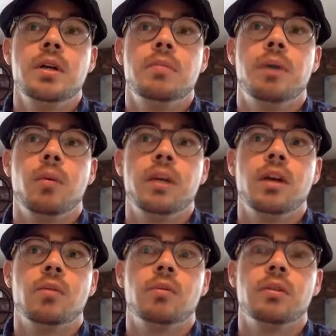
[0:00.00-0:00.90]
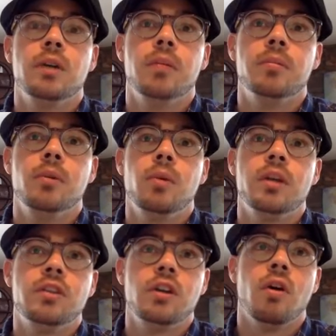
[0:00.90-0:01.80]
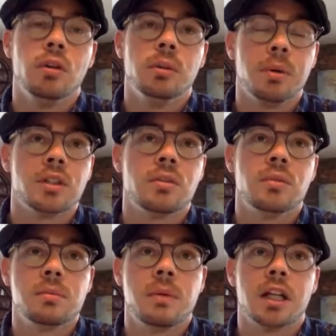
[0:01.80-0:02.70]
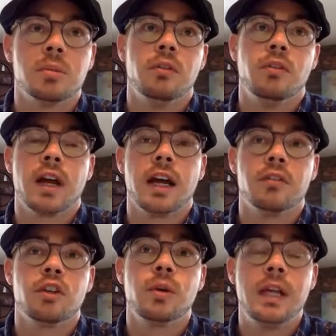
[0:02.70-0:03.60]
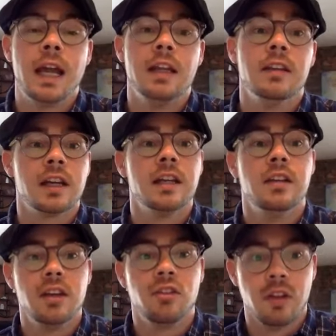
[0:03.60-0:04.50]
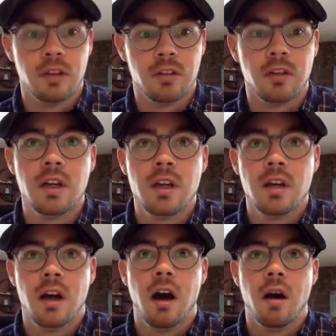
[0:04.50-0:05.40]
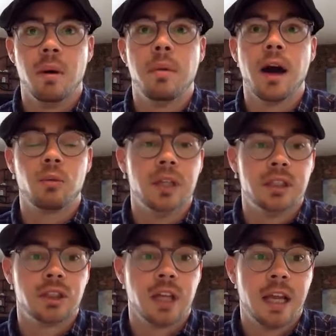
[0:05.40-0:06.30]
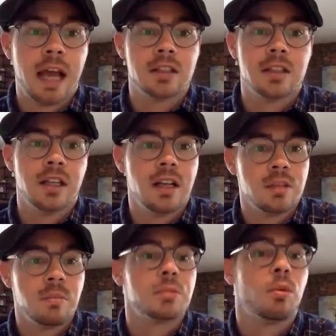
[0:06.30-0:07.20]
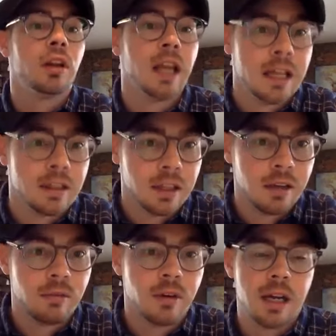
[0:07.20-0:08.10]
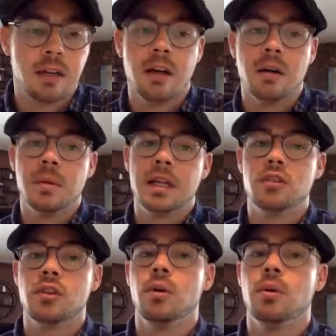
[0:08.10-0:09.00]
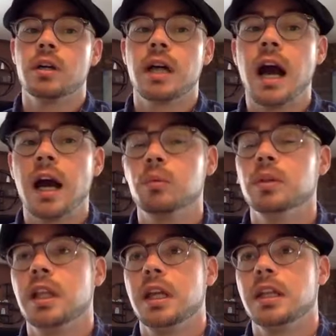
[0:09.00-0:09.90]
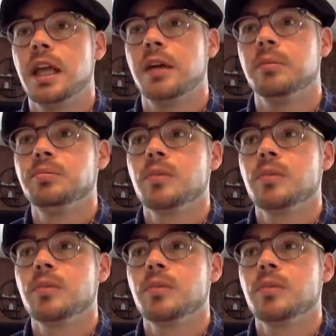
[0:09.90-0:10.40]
but we still hold the person responsible for kind of creating the conditions upon which an accident is much more likely, right? And so Kant would think that